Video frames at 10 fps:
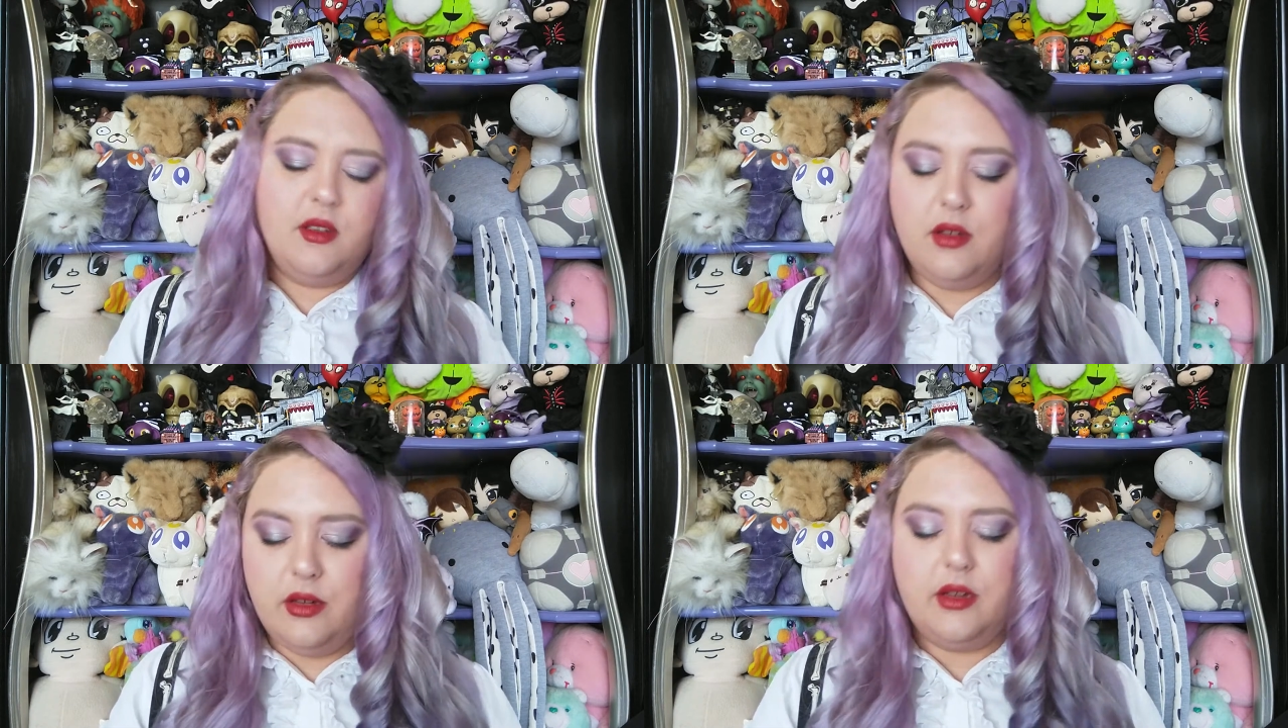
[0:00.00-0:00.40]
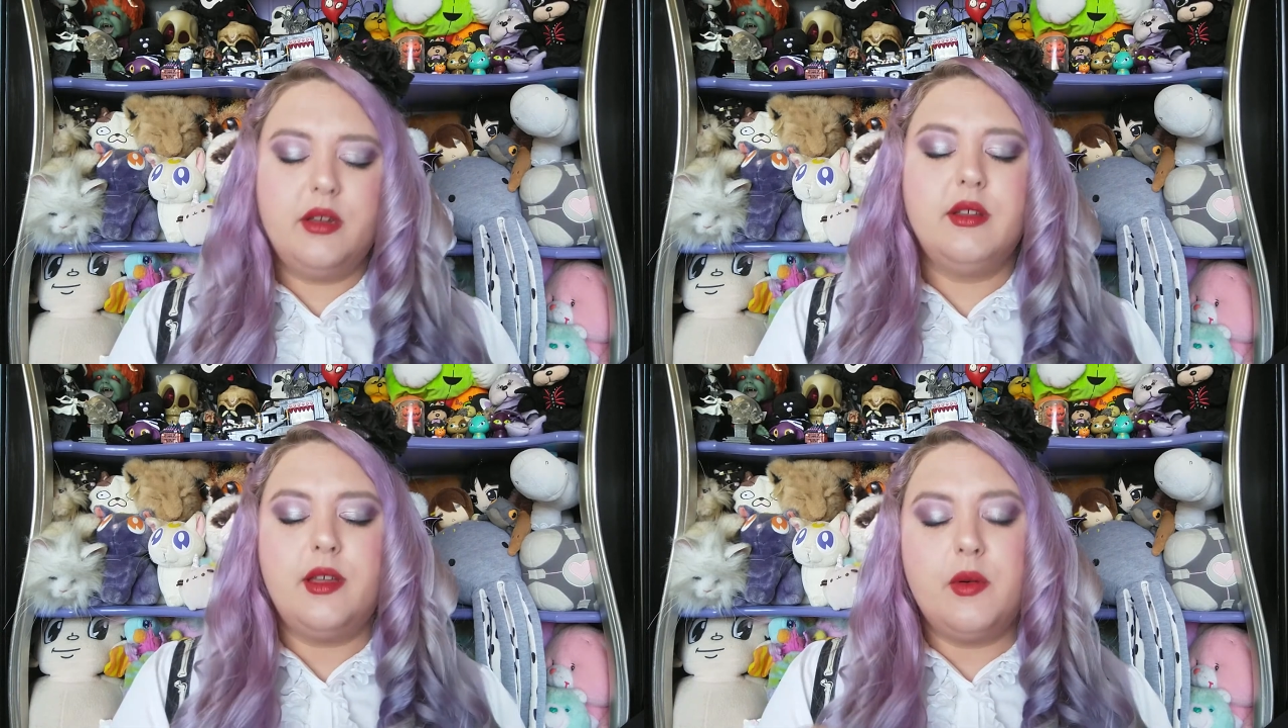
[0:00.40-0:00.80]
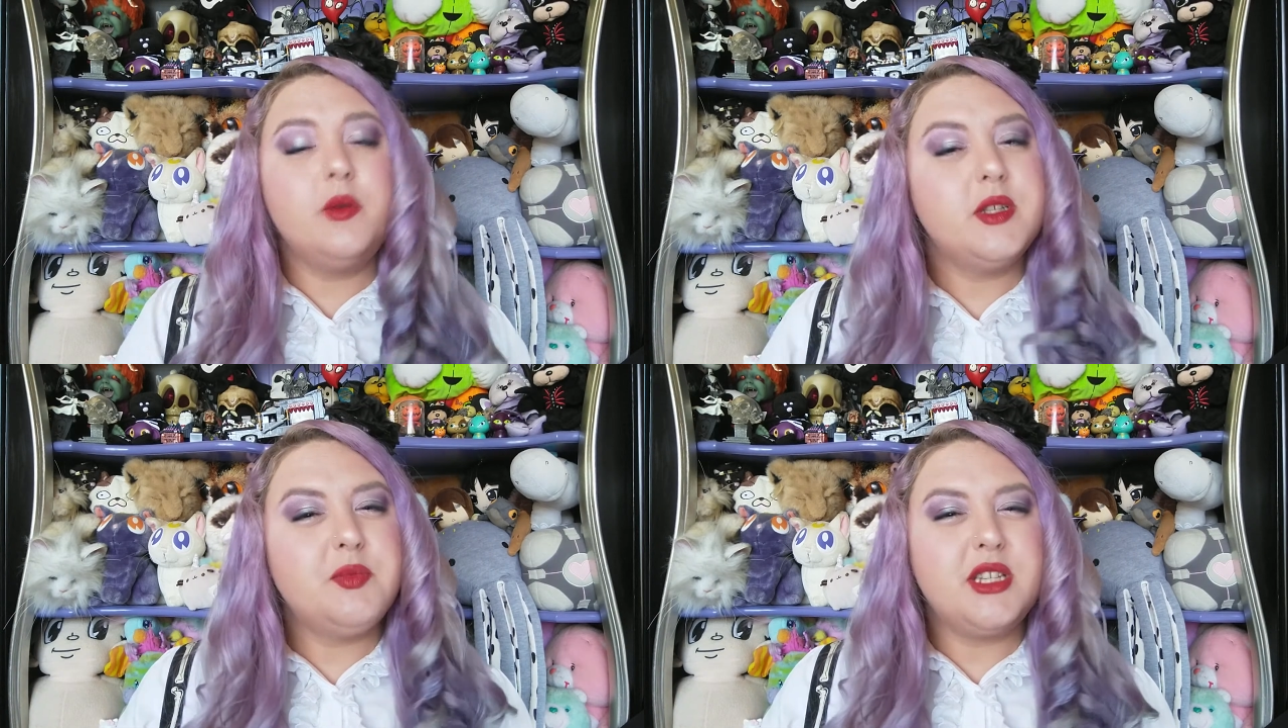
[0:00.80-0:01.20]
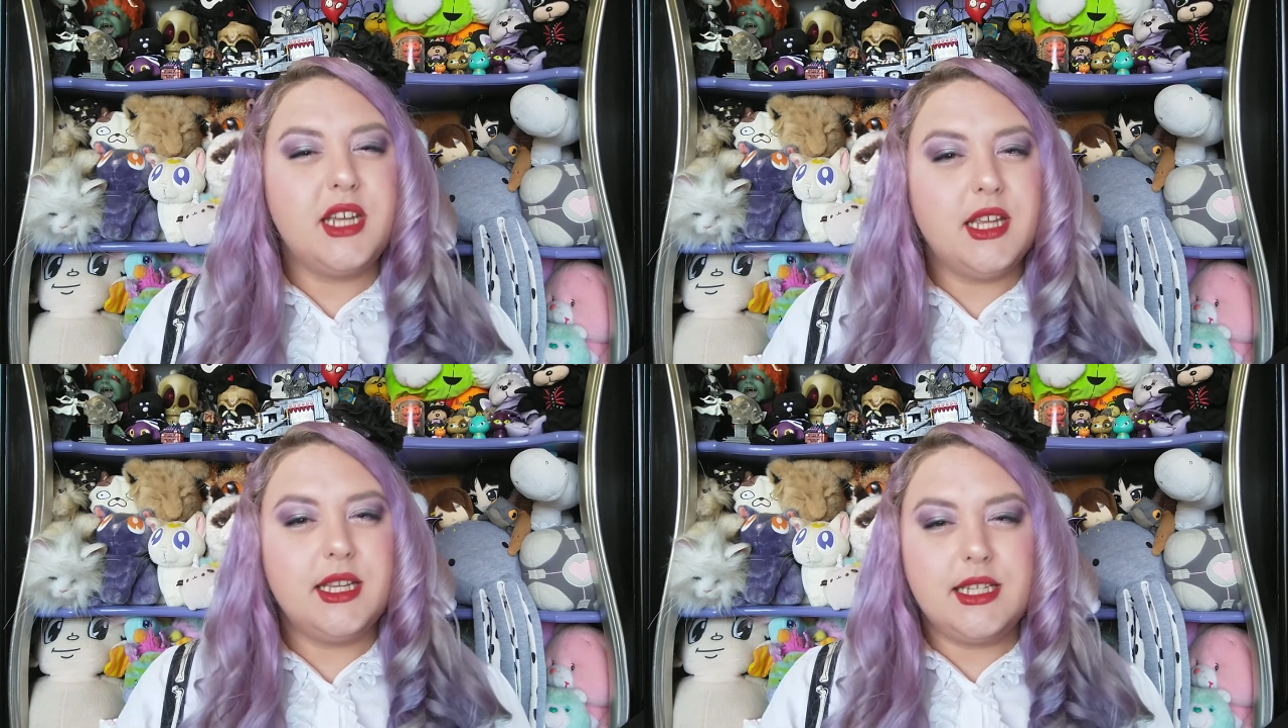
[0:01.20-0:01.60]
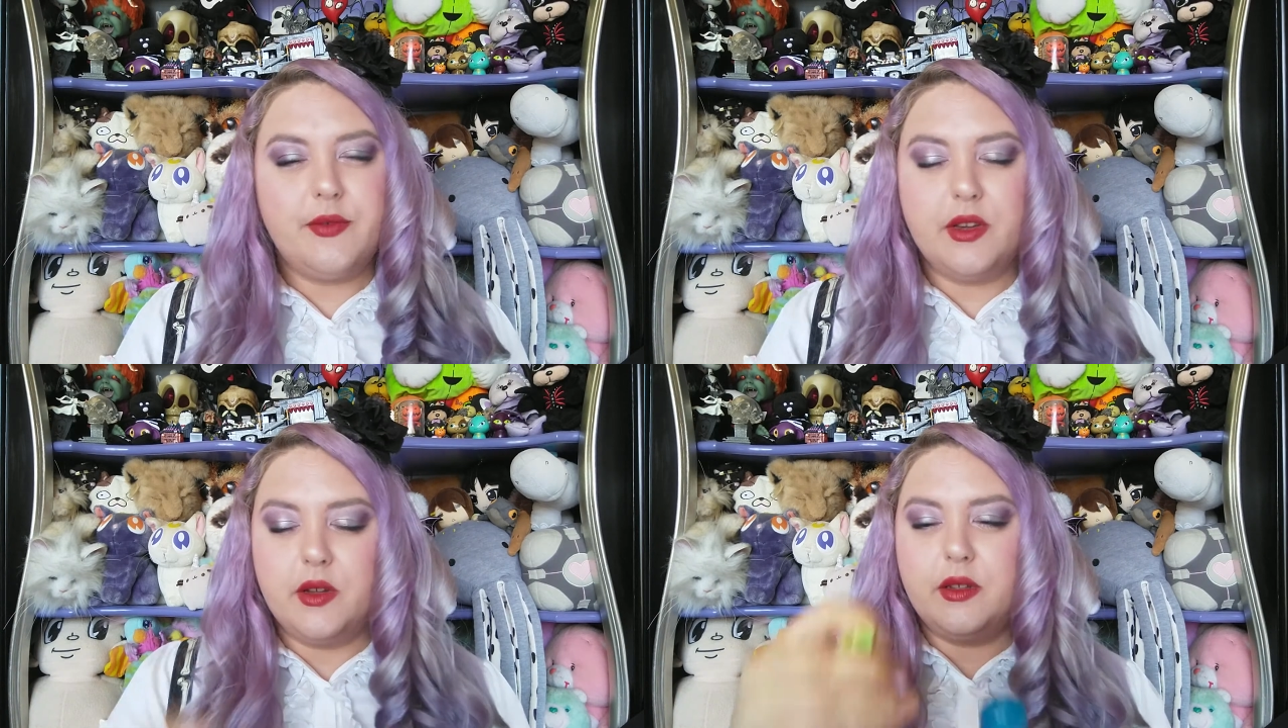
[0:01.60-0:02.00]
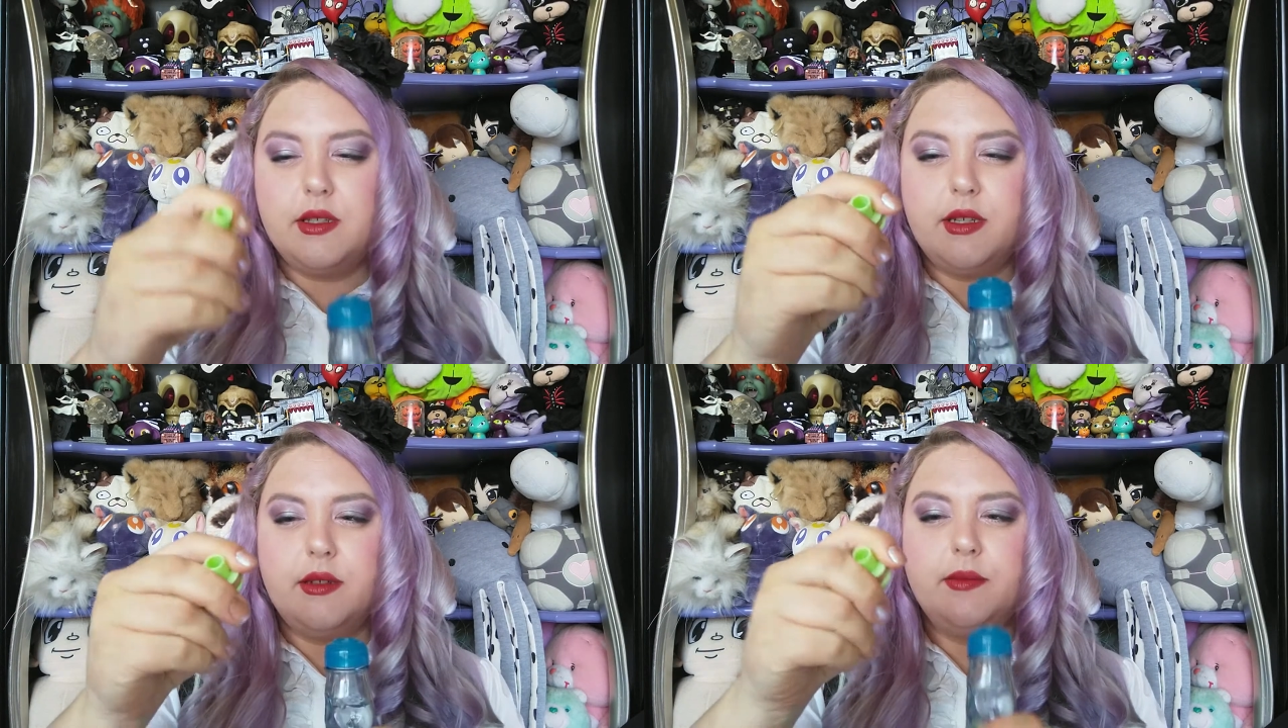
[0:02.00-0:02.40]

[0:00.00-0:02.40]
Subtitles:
That one was particularly difficult.